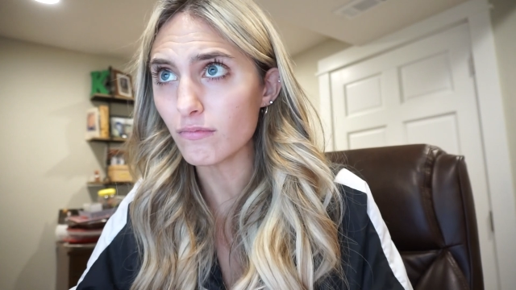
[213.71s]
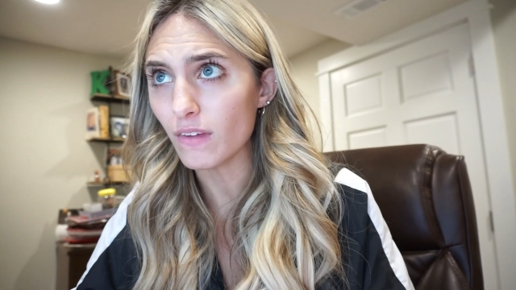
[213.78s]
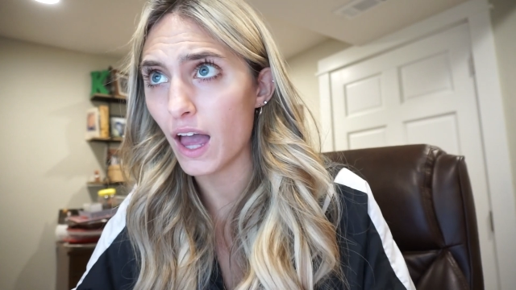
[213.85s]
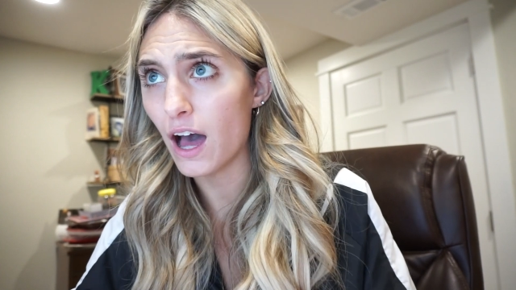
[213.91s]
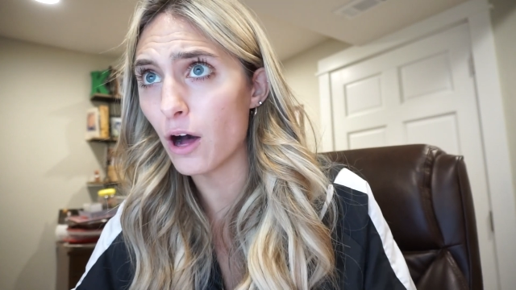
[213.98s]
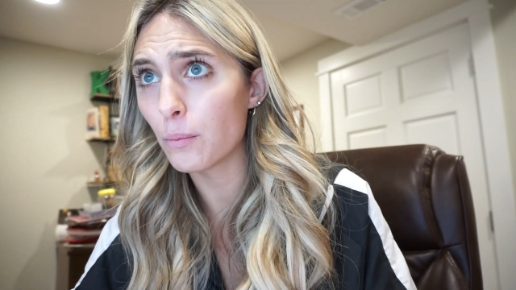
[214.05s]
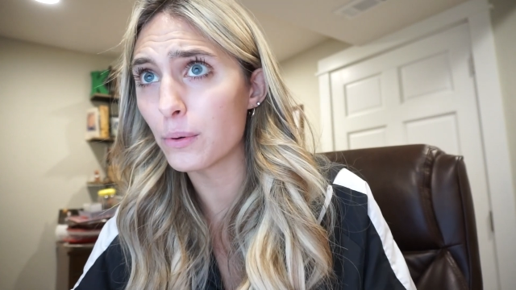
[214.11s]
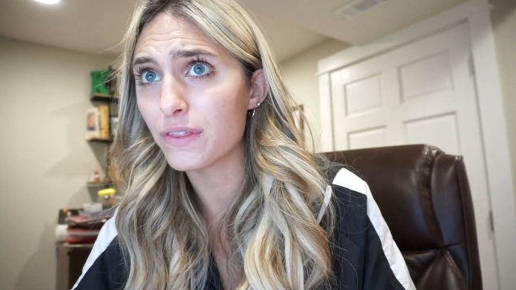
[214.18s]

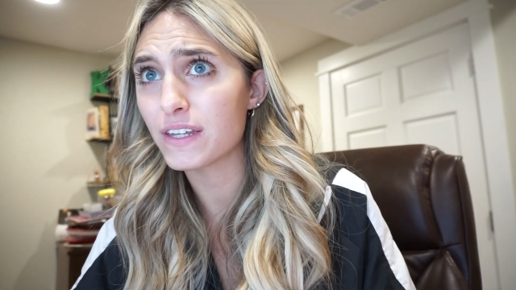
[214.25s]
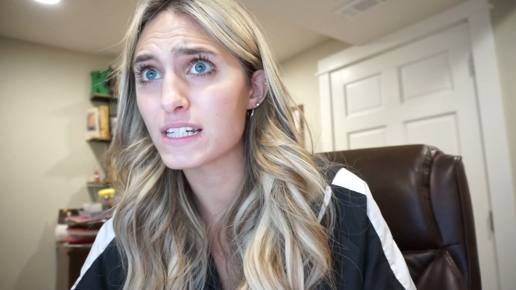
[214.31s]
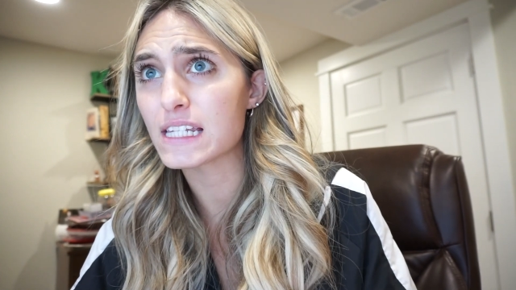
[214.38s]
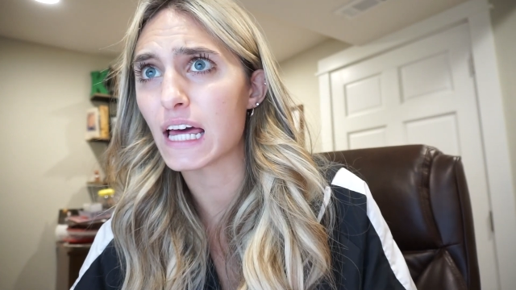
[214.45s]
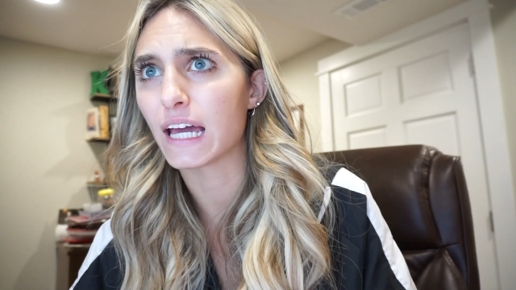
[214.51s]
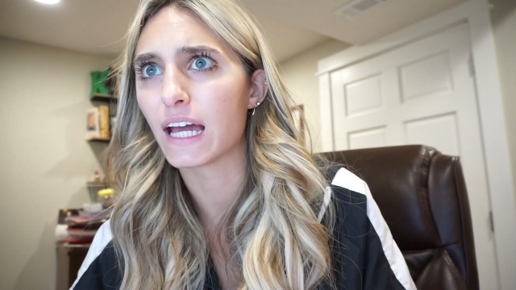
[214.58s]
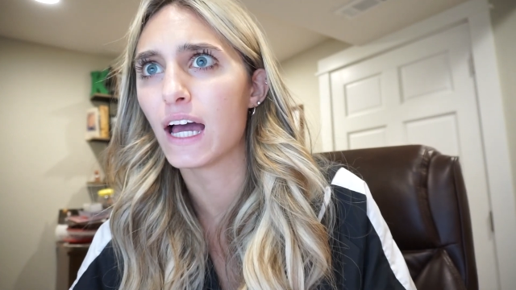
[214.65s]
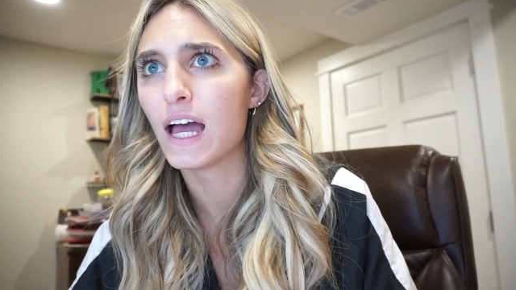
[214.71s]
help with this
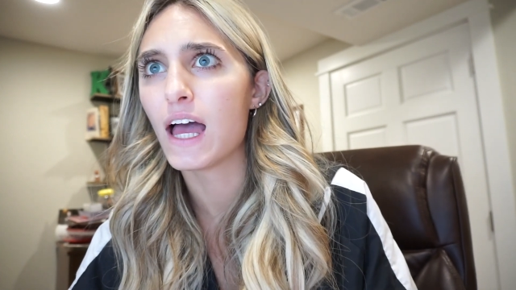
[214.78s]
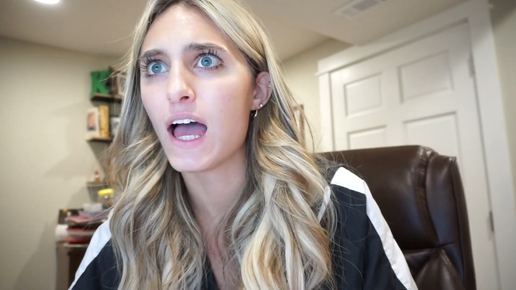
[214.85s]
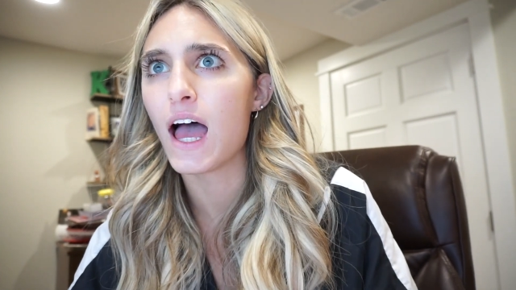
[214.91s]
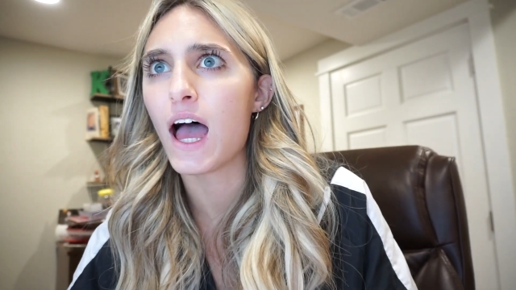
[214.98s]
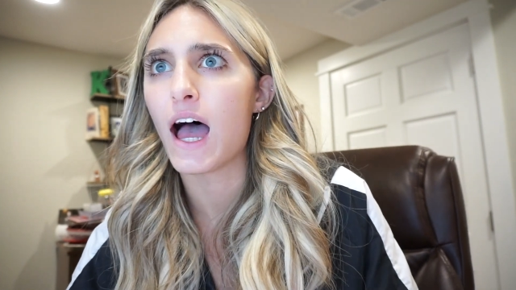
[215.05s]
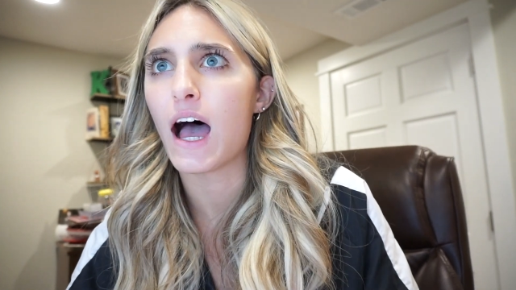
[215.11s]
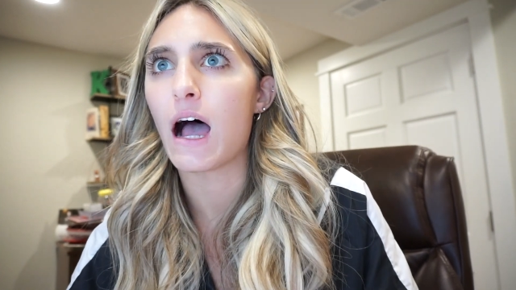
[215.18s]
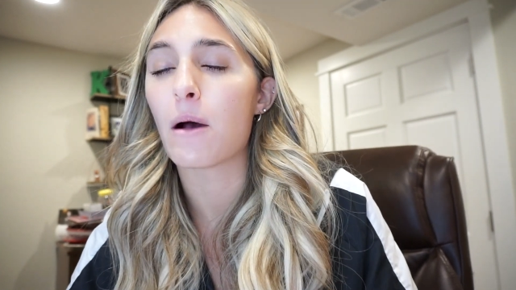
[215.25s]

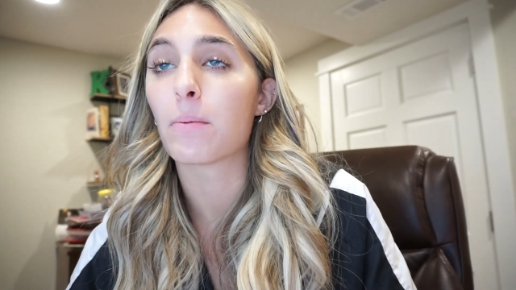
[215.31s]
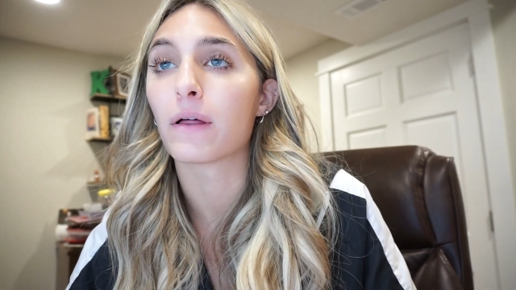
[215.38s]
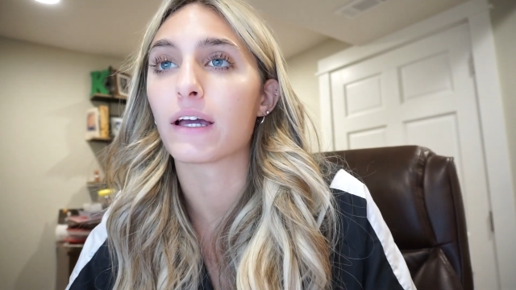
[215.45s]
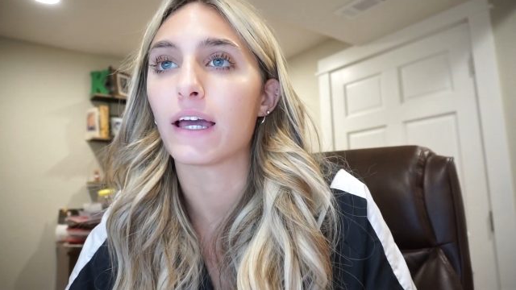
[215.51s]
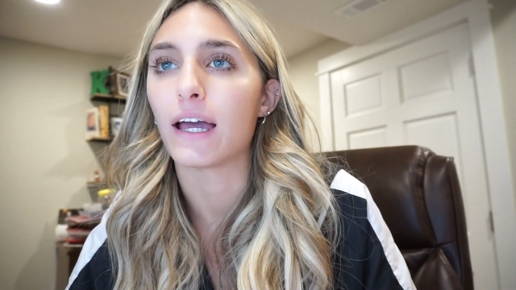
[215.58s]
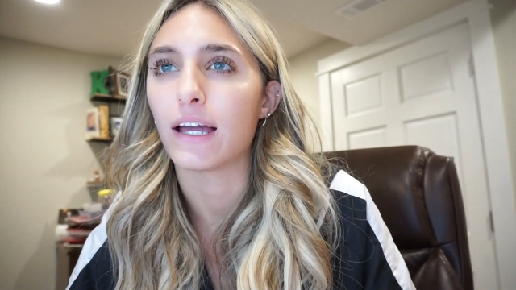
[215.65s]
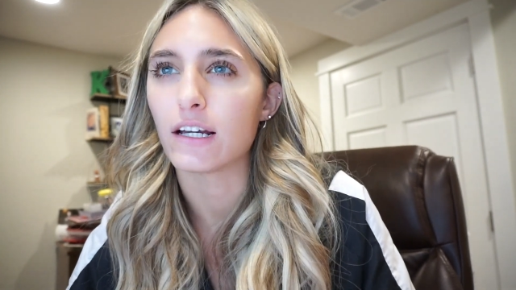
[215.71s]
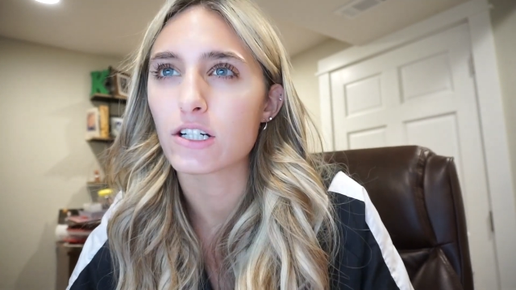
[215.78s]

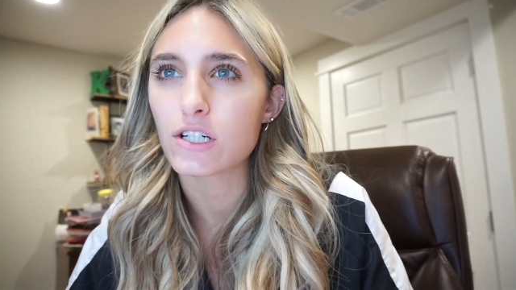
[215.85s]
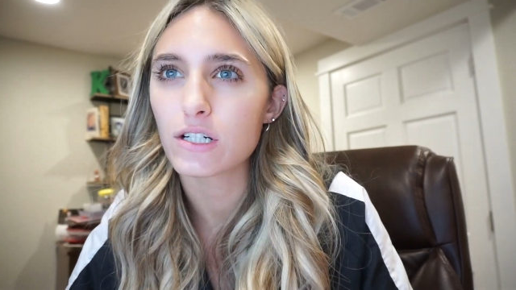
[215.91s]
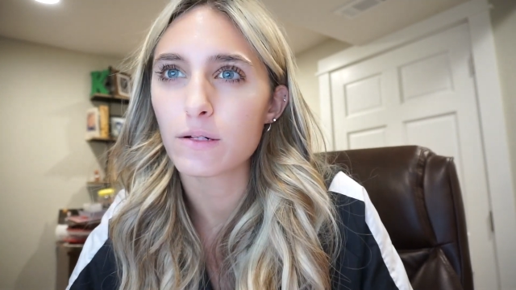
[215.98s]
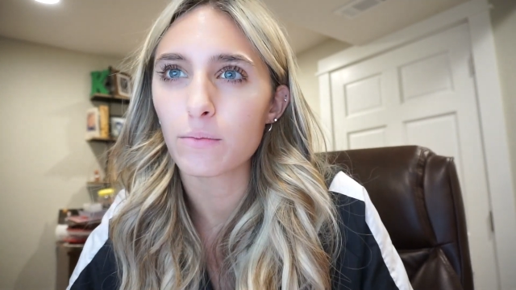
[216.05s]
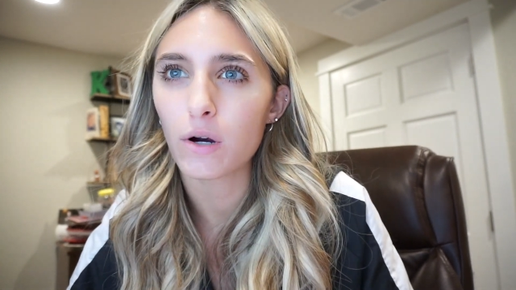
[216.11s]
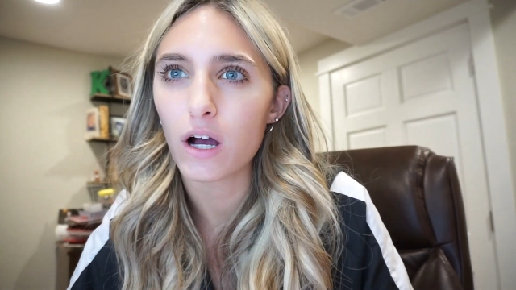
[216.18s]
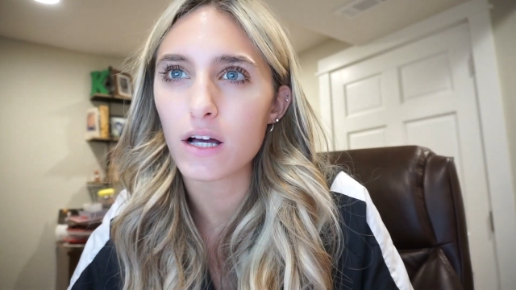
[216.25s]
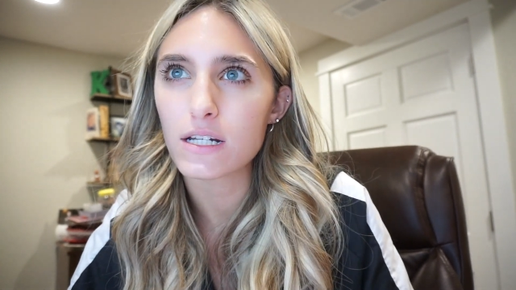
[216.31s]

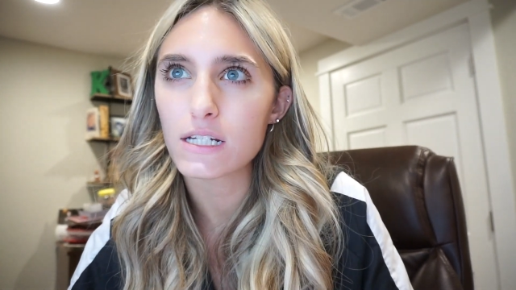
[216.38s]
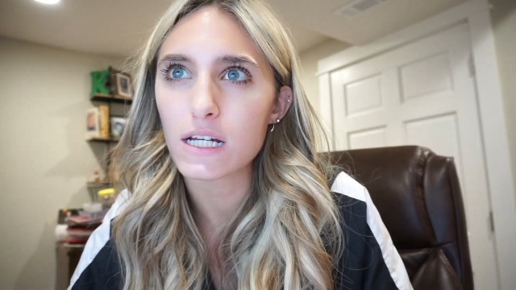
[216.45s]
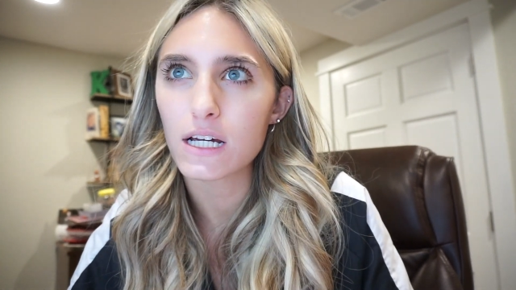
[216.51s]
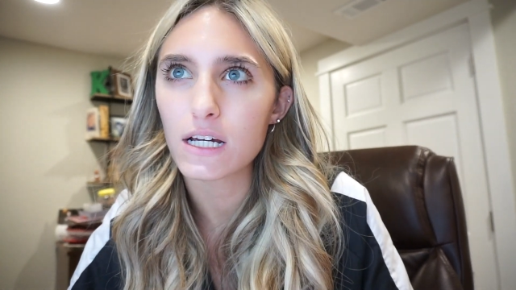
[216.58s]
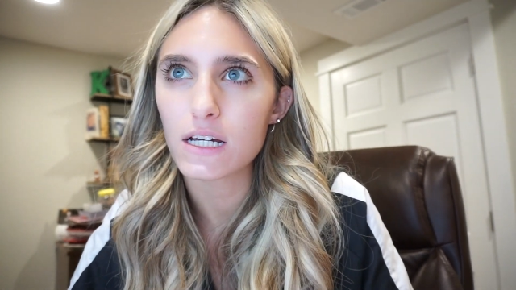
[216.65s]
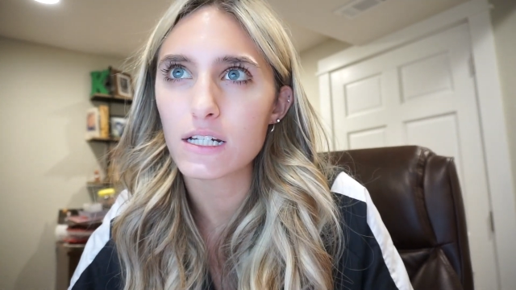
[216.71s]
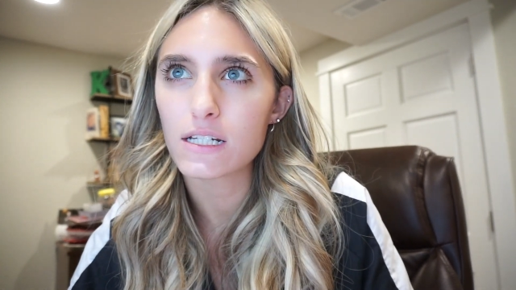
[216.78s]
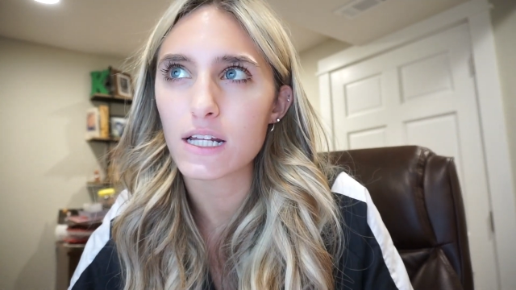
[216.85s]
application
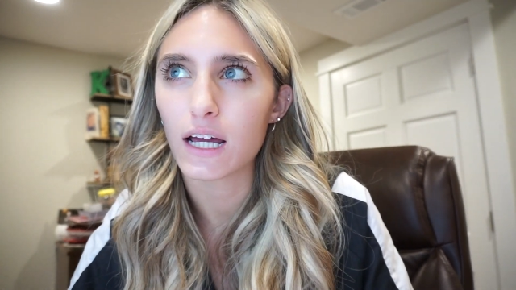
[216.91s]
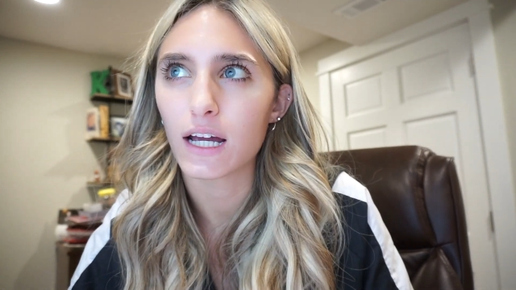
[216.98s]
process,